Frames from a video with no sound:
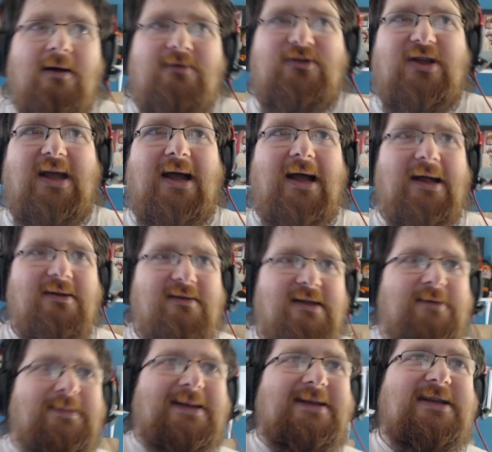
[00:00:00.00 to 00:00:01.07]
She has the
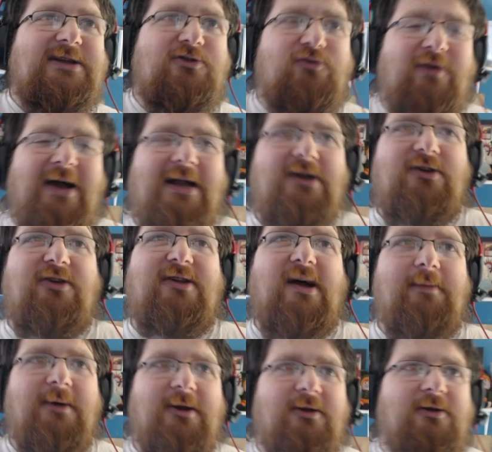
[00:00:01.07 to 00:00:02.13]
ability Grand
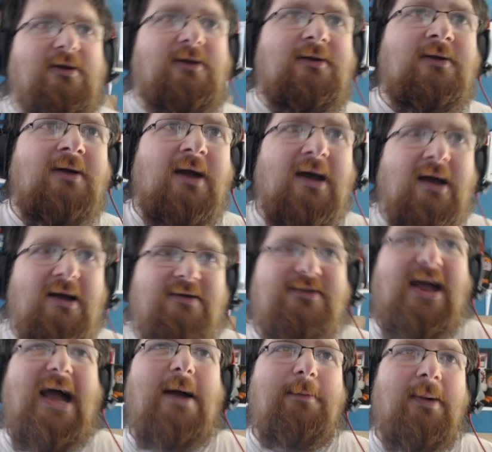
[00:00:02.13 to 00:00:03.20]
Summon.
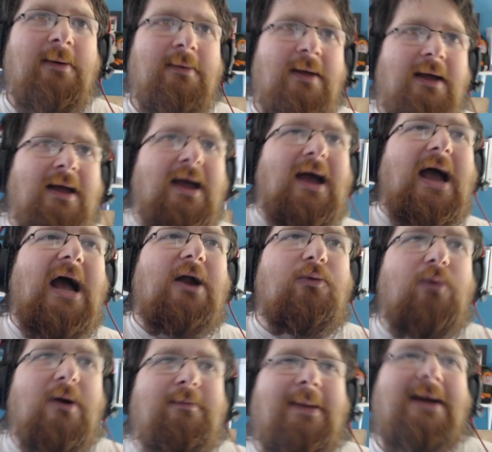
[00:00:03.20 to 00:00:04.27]
Tap, add
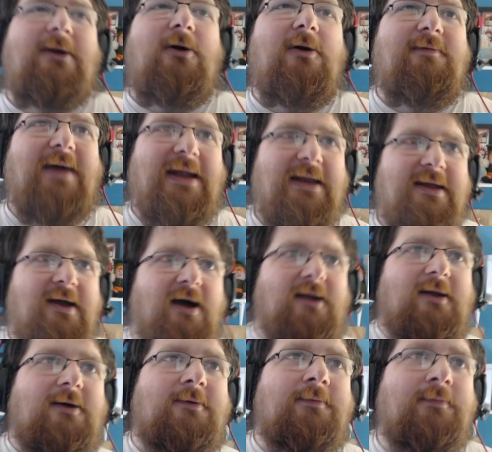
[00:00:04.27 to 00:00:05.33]
1 mana of any
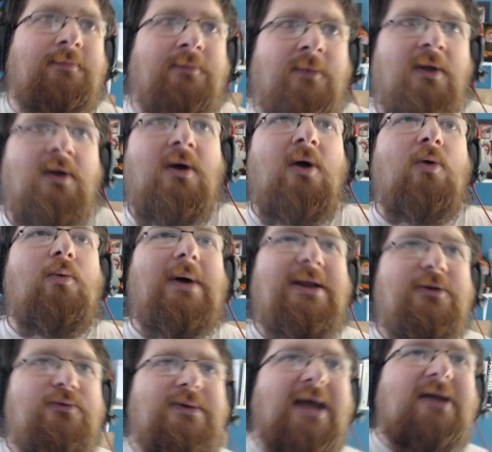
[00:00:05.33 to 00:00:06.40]
color. When
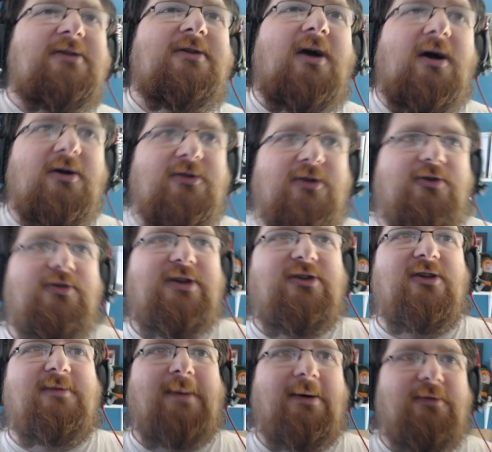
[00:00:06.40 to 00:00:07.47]
you next cast a creature
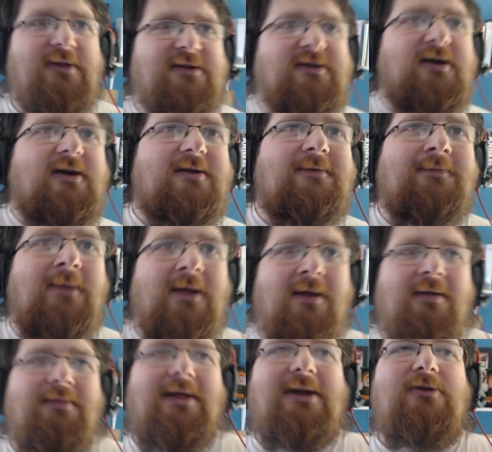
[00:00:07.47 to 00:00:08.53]
spell this turn,
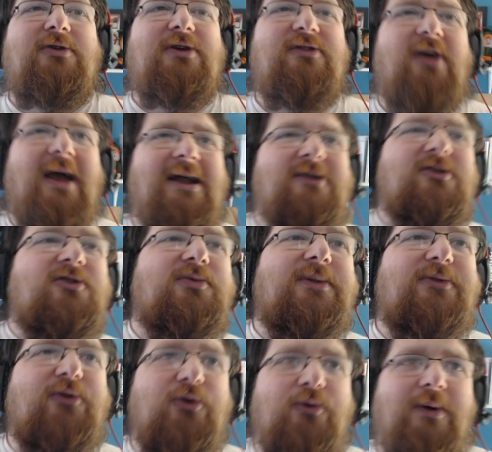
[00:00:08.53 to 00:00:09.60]
that creature enters
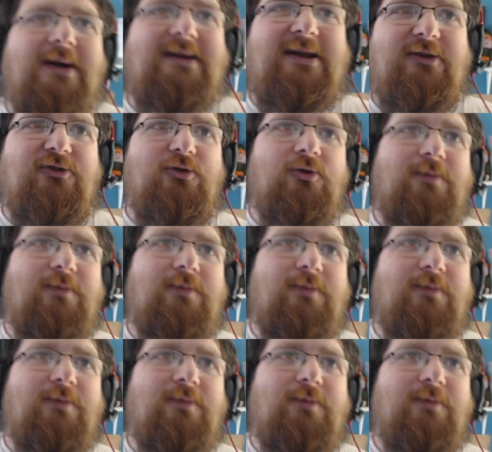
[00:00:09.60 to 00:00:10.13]
with 2 additional